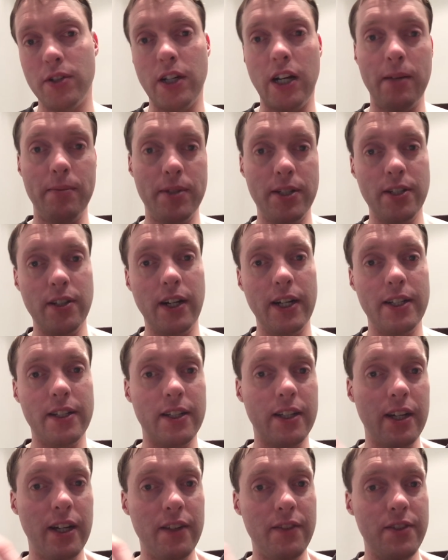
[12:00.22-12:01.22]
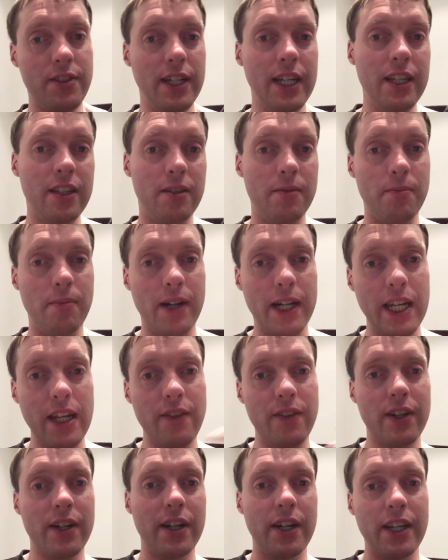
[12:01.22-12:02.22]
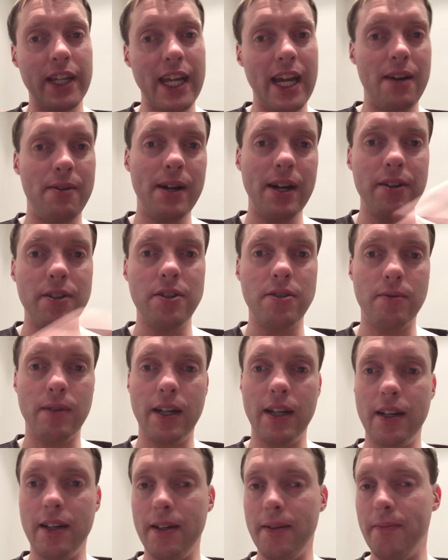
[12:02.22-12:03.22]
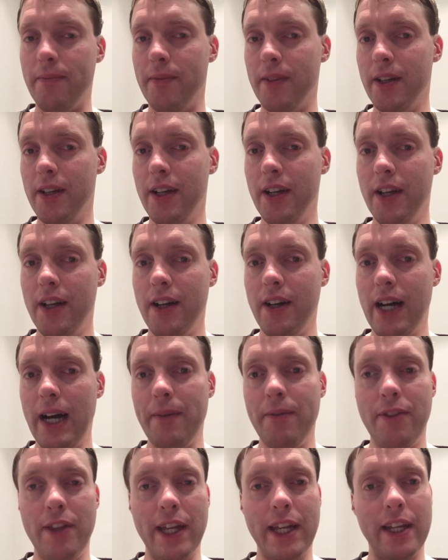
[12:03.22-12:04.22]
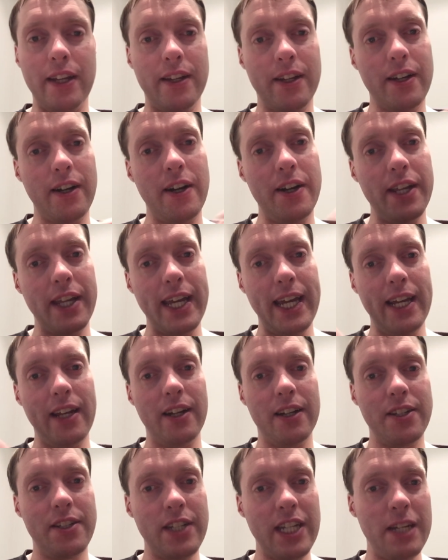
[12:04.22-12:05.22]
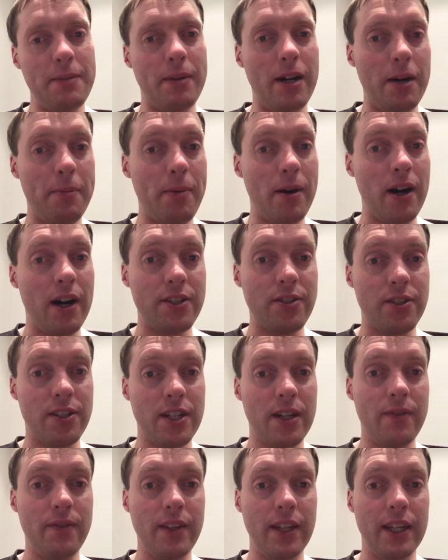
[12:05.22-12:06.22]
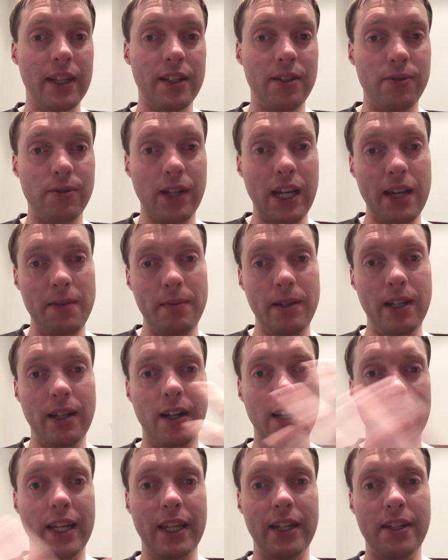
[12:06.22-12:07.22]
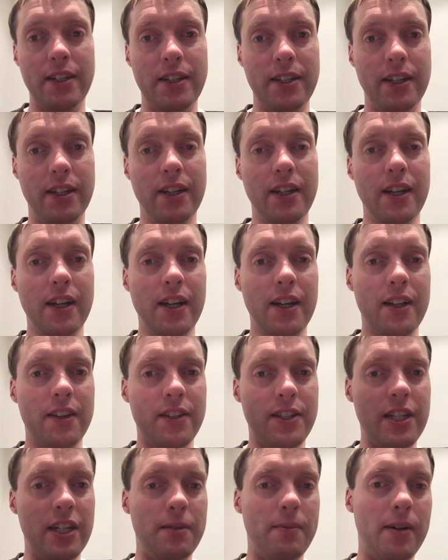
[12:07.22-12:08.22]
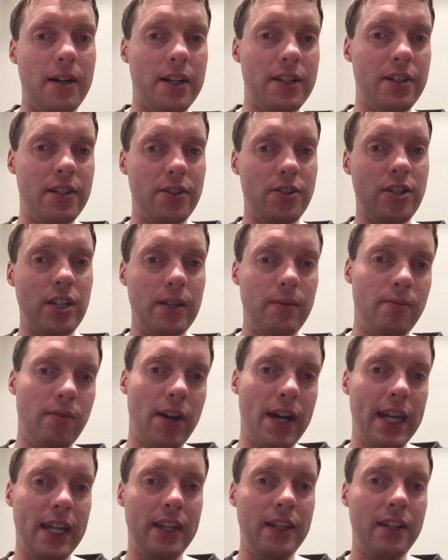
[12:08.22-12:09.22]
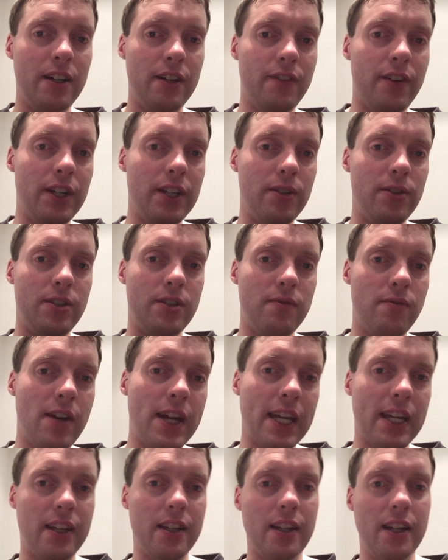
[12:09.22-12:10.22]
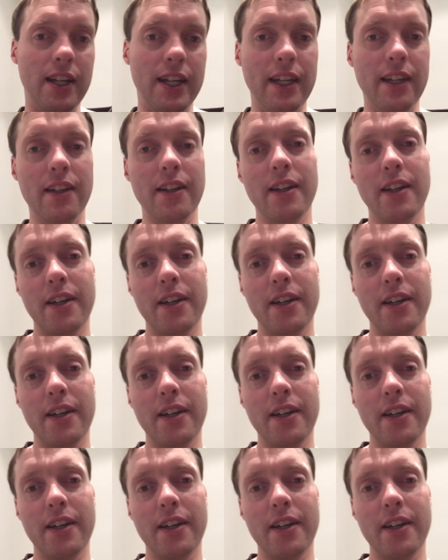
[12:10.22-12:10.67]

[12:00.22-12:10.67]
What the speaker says: time aside to kind of see them, but I never kind of get around to it. I am thinking of kind of getting like a cinema pass or something that will get me like into the cinemas at a cheap rate. If I use it regularly,